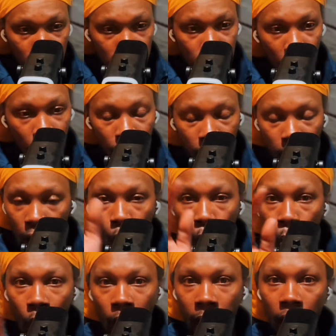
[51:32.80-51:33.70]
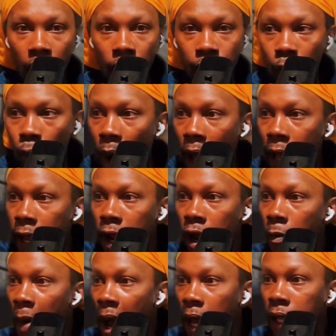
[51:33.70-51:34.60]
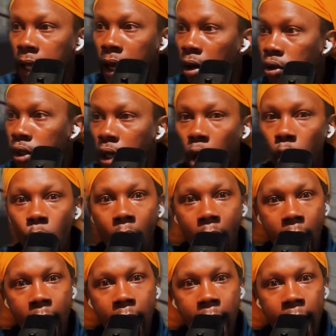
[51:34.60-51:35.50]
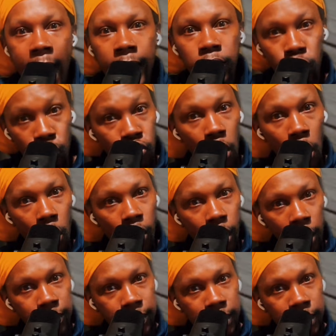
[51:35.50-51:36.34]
or 30 or whatever while everybody else go hide. You know what I'm